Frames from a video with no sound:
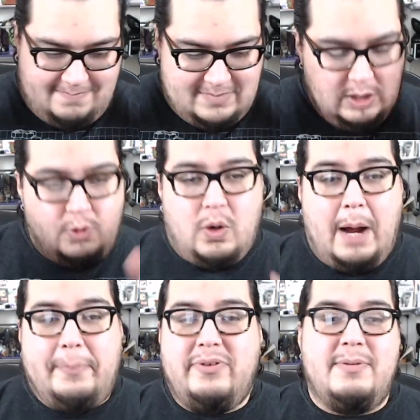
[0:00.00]

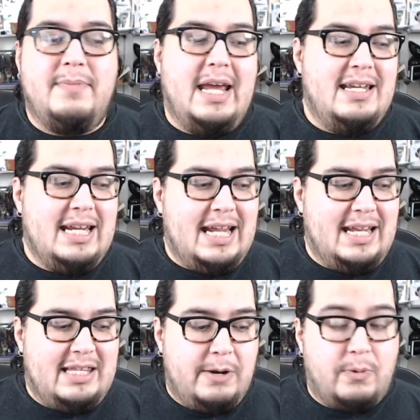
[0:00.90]
drops them, and
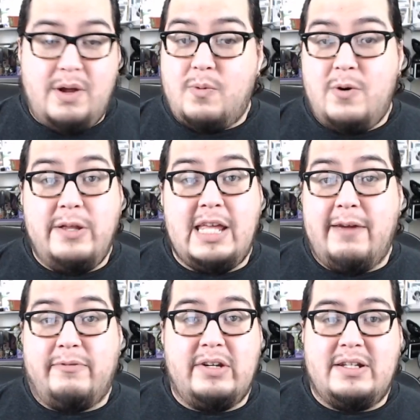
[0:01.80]
they're worth
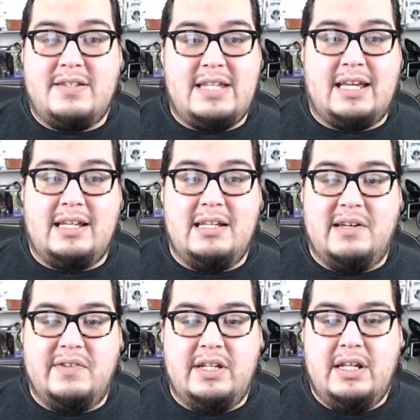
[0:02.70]
every second of
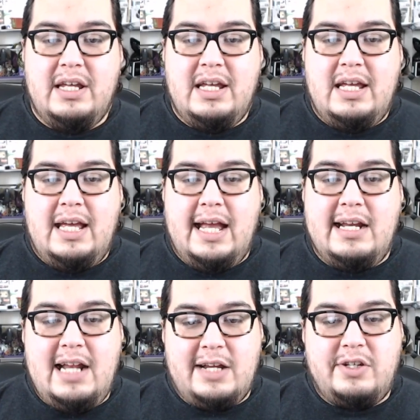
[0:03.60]
it. And it
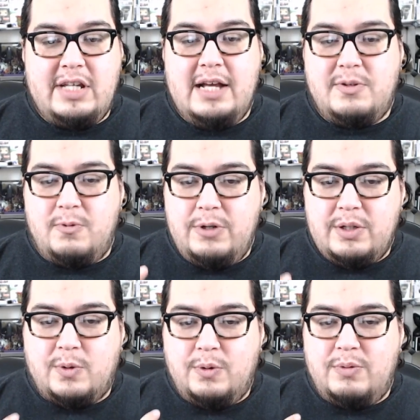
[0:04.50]
actually has a really
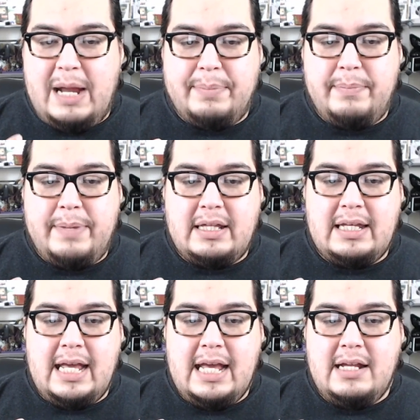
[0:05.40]
cool wrap-up at
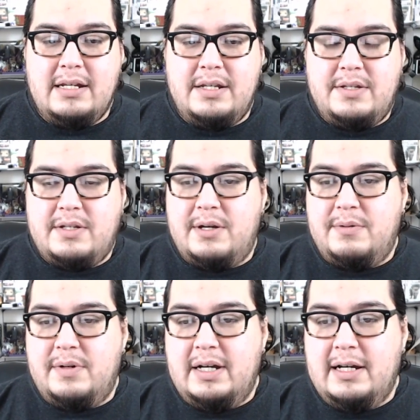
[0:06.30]
the end.
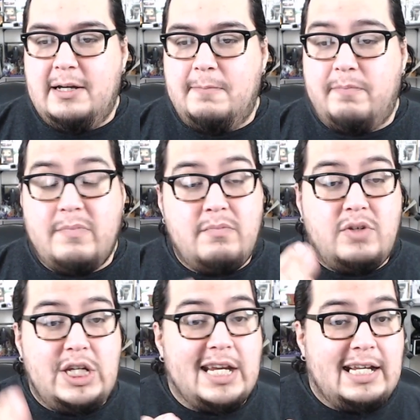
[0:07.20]
So
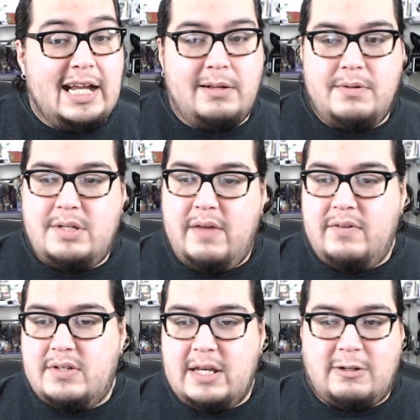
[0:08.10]
check it out, Seven
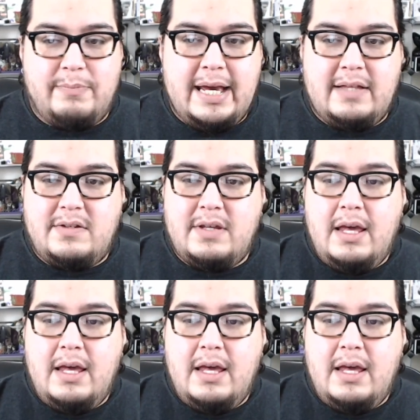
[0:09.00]
Psychopaths.